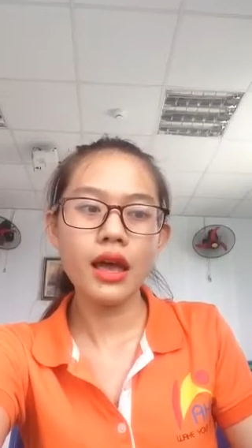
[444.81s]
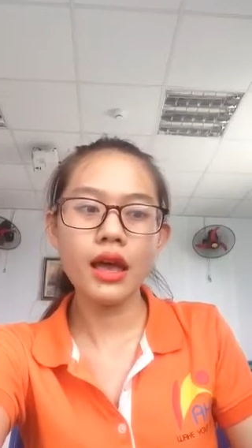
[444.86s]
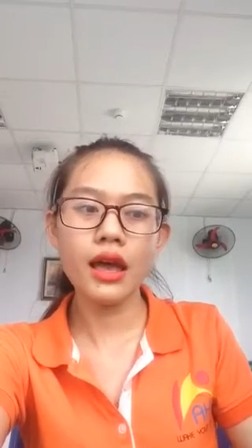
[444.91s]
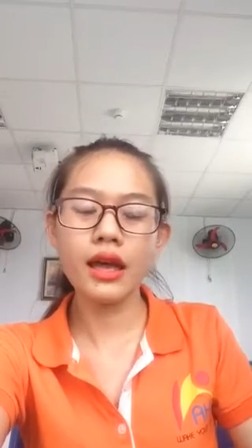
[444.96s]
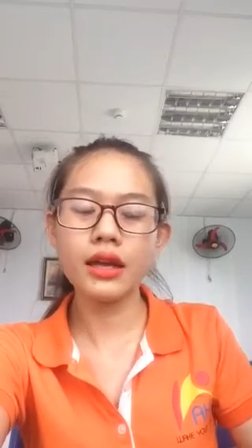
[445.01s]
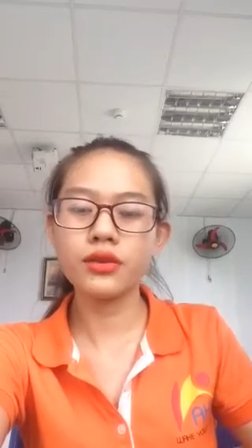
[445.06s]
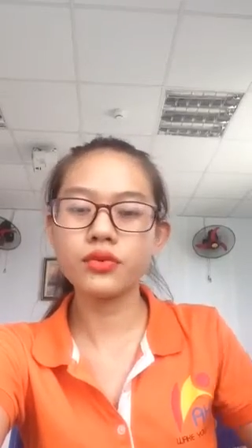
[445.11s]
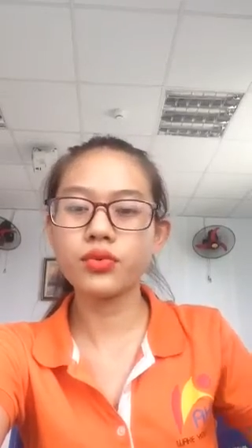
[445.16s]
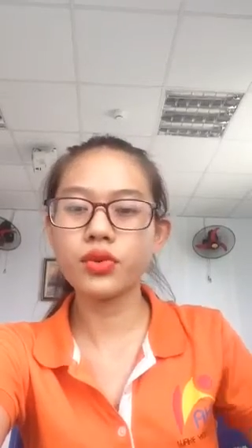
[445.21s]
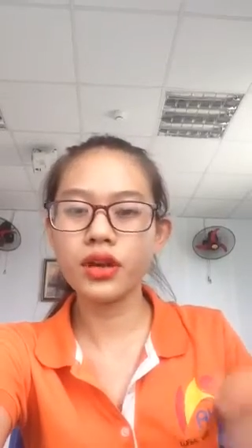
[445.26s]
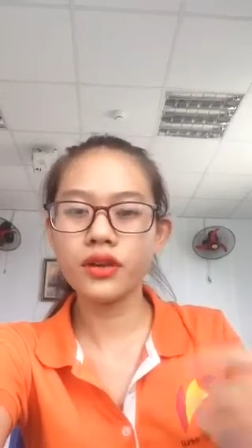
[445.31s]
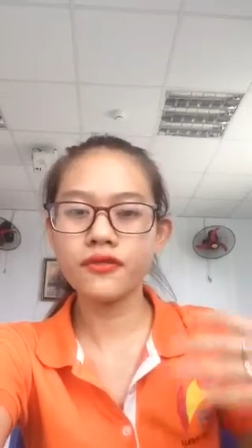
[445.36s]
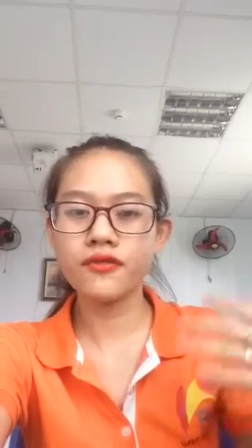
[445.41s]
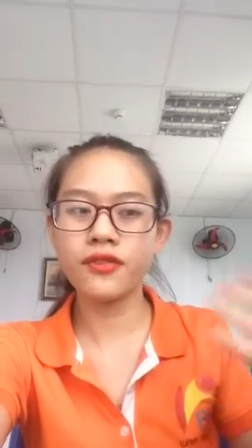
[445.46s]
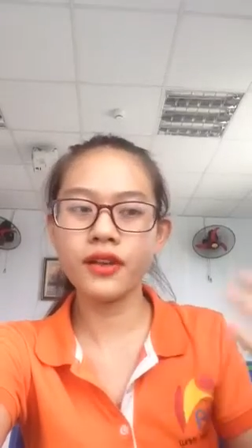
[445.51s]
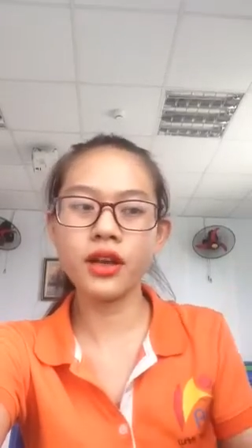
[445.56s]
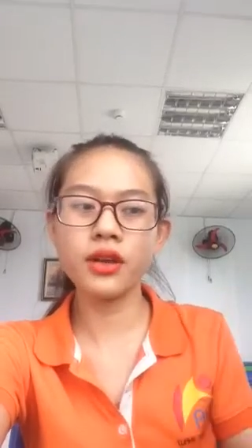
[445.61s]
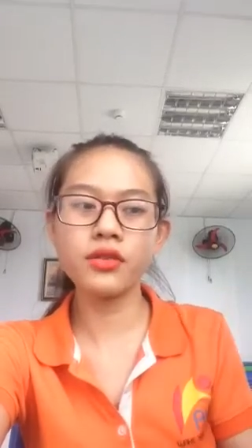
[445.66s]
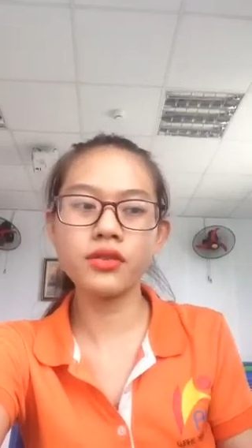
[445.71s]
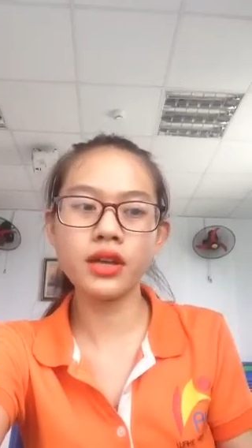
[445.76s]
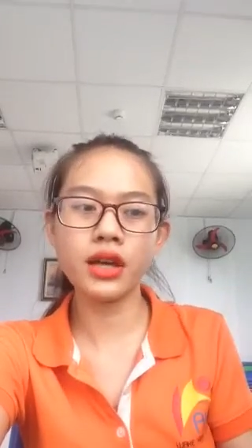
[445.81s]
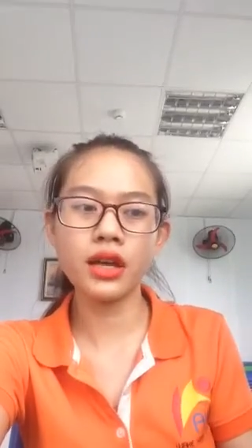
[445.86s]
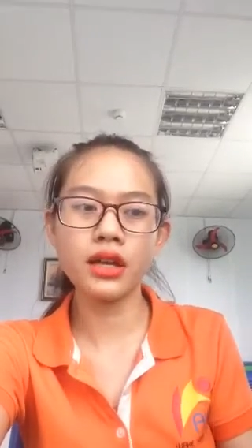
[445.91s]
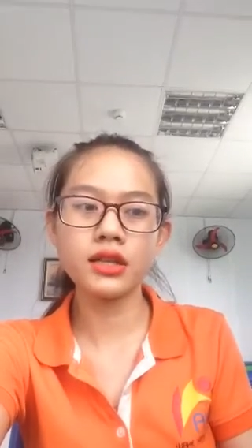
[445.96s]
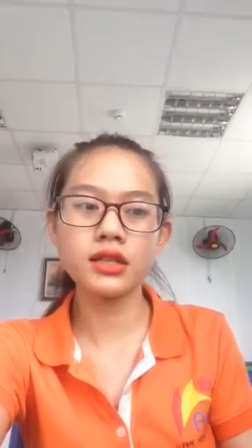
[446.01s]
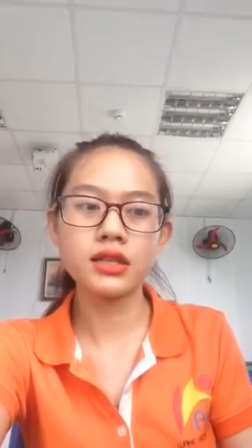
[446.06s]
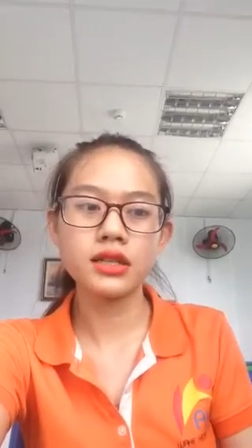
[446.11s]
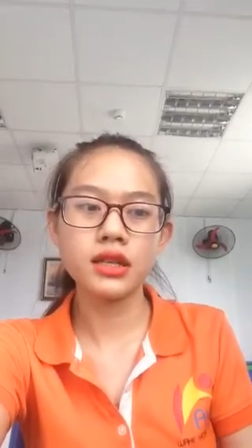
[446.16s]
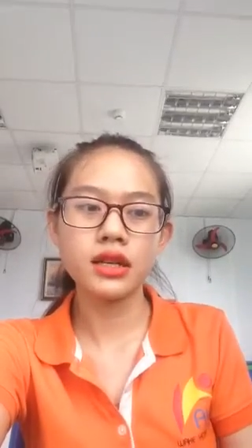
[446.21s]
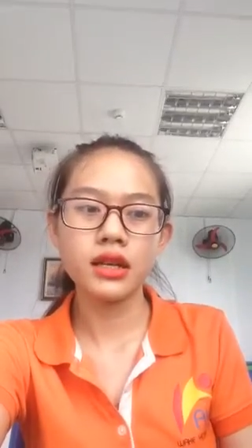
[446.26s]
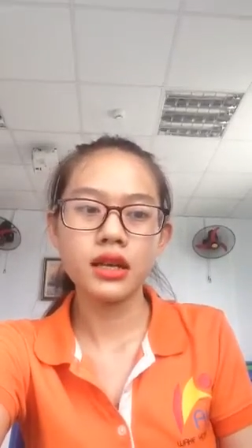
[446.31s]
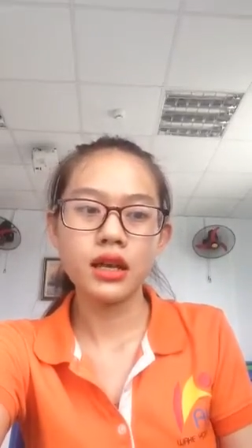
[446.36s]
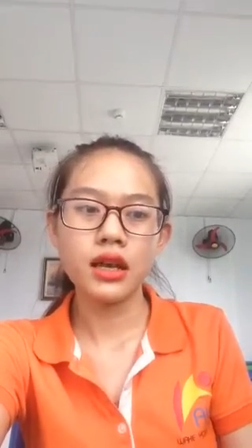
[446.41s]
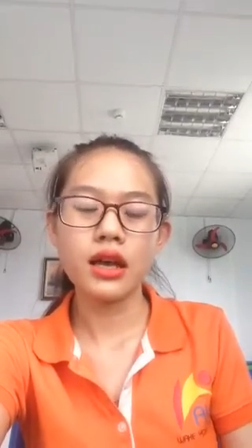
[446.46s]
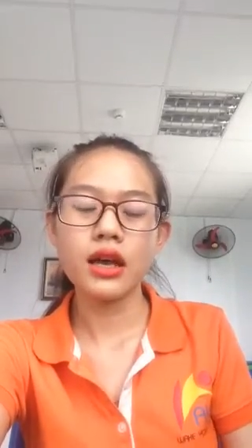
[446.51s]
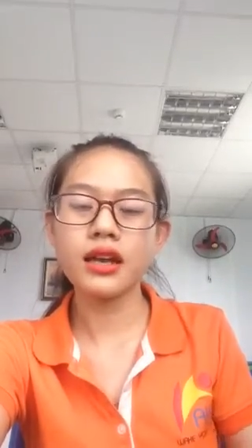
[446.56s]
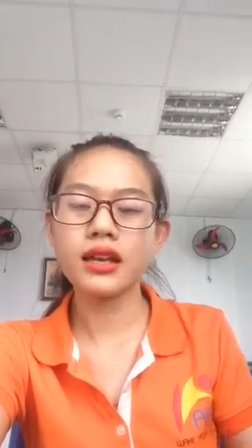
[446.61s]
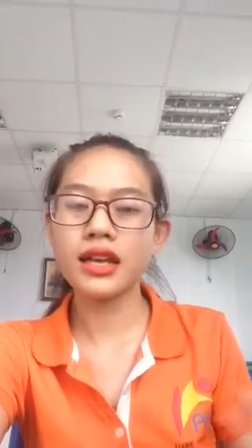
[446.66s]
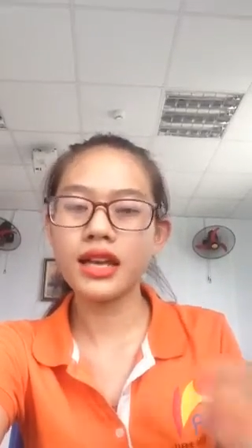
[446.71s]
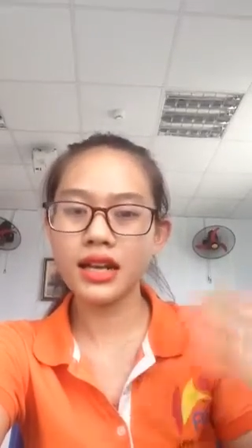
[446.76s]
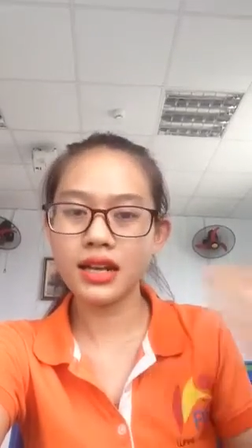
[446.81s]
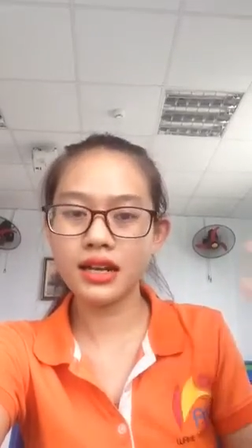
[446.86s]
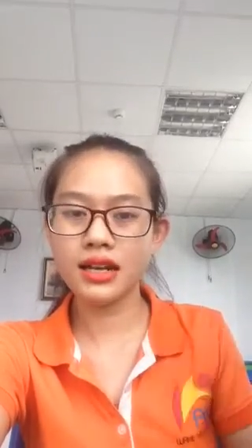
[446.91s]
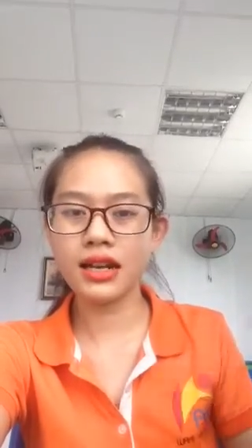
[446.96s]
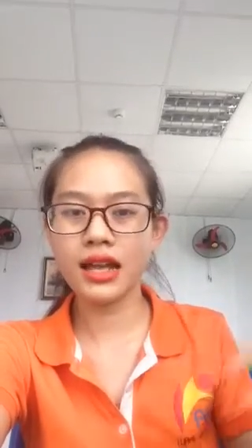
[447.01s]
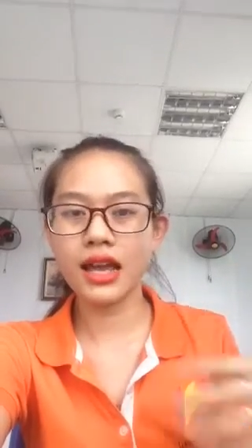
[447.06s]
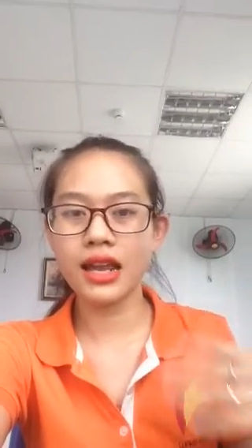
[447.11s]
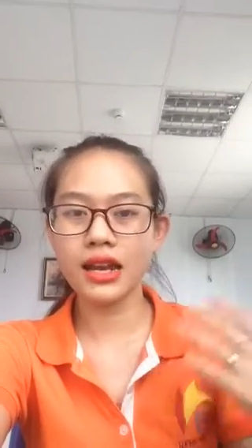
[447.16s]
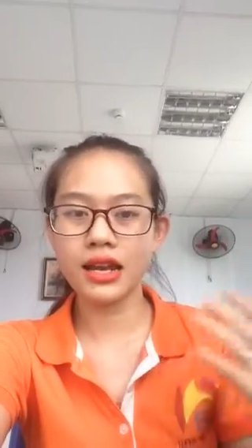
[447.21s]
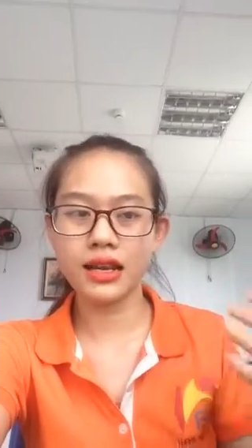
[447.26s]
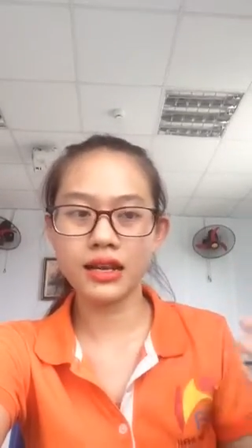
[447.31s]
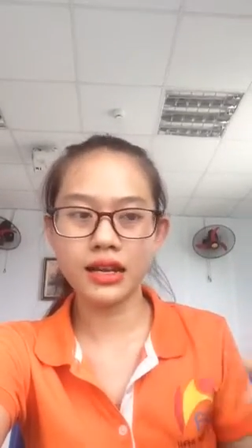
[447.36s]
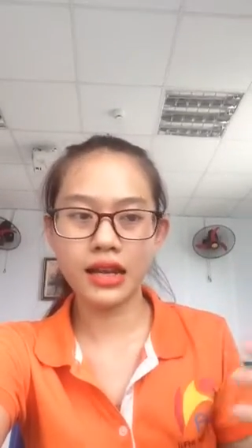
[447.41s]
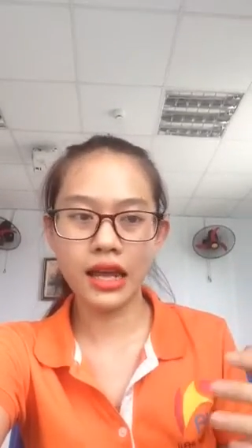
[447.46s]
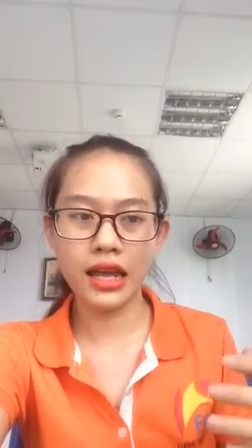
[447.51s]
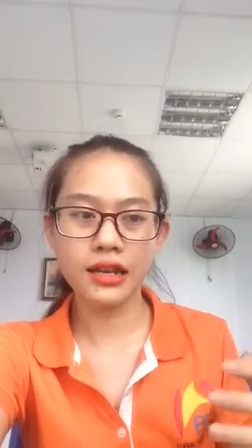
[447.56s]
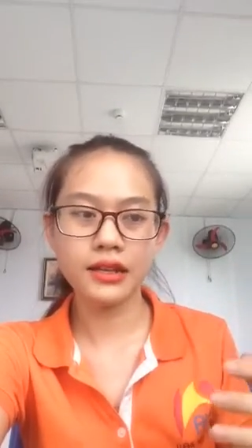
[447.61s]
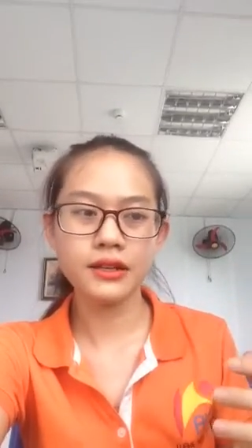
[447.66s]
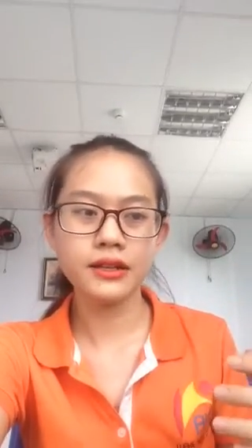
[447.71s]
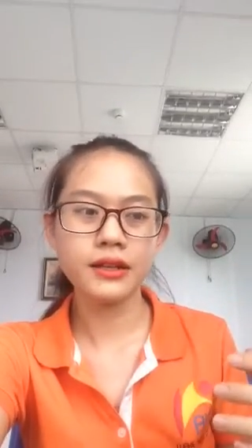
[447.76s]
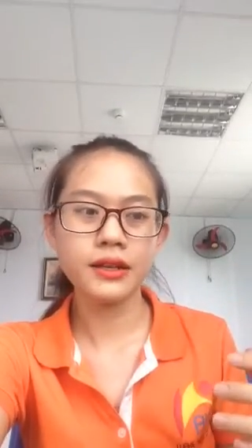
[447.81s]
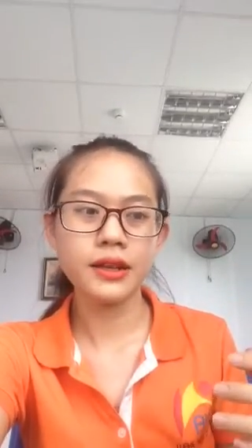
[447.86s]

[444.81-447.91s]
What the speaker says: and review that again and again.